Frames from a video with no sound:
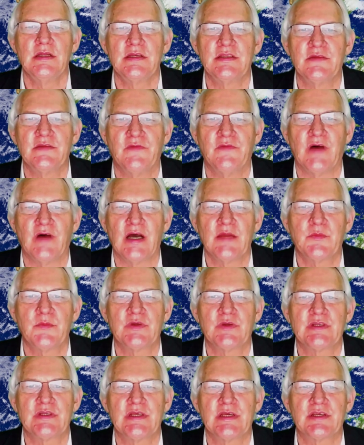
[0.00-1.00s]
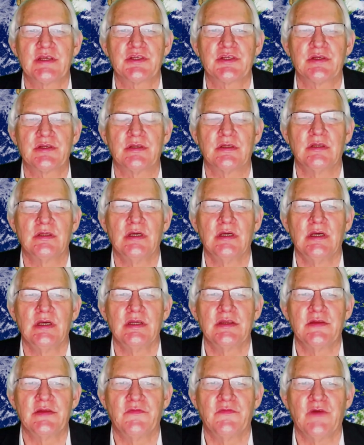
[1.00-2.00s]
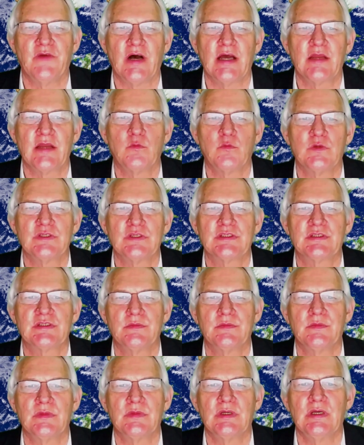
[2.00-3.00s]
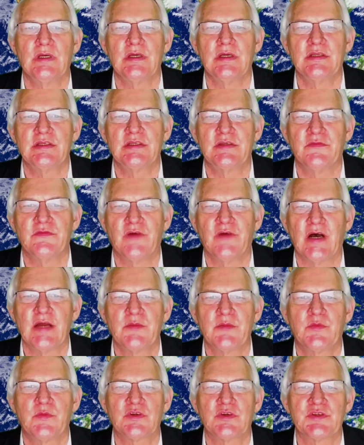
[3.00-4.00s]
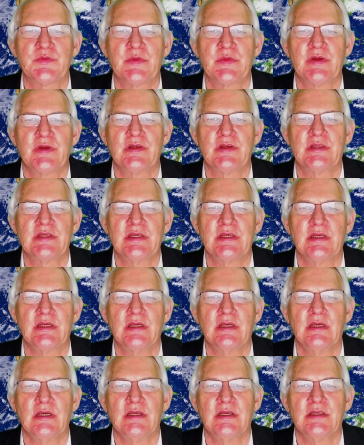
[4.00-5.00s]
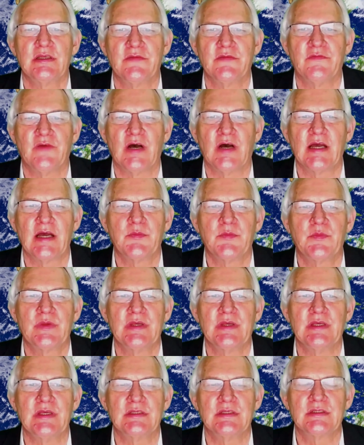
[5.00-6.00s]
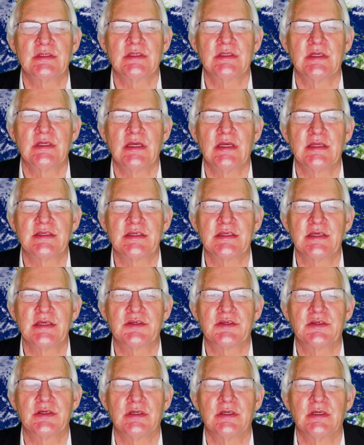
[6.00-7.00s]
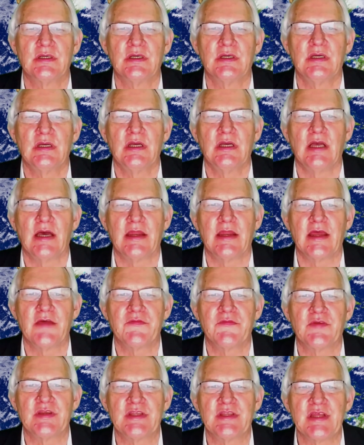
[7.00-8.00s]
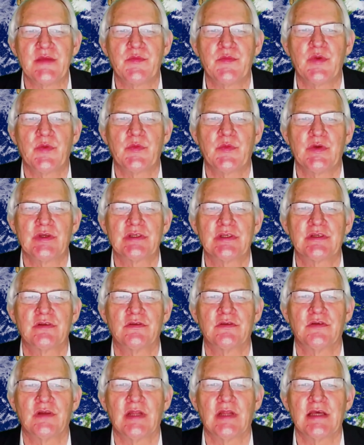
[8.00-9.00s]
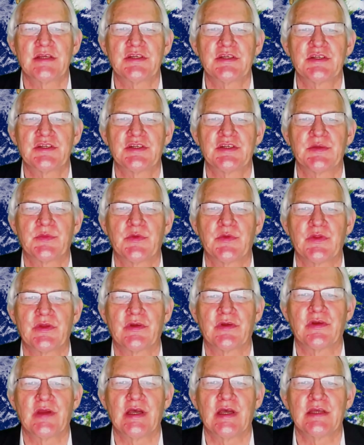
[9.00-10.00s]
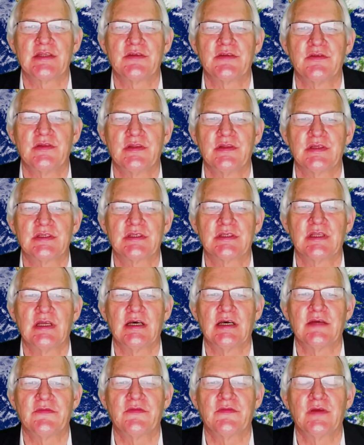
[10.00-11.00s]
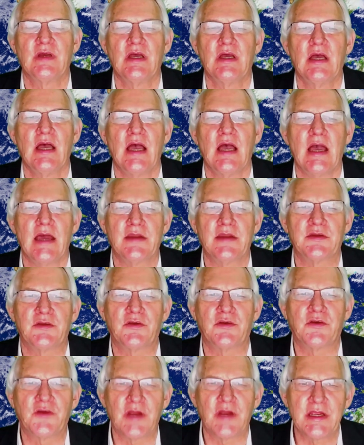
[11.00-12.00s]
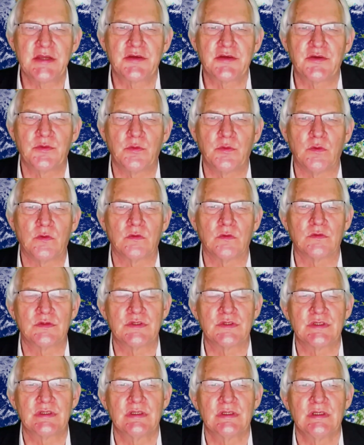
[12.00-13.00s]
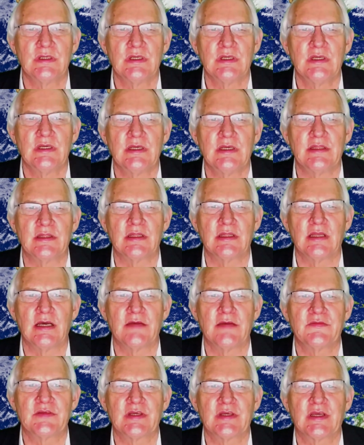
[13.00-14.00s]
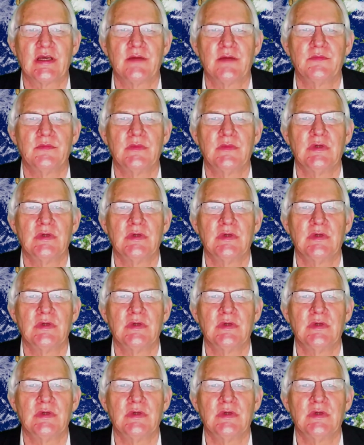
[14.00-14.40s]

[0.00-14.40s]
divine protection, divine wisdom, divine prosperity, divine peace, etc., and have a deep personal relationship with the Creator in this life and great rewards in the life to come.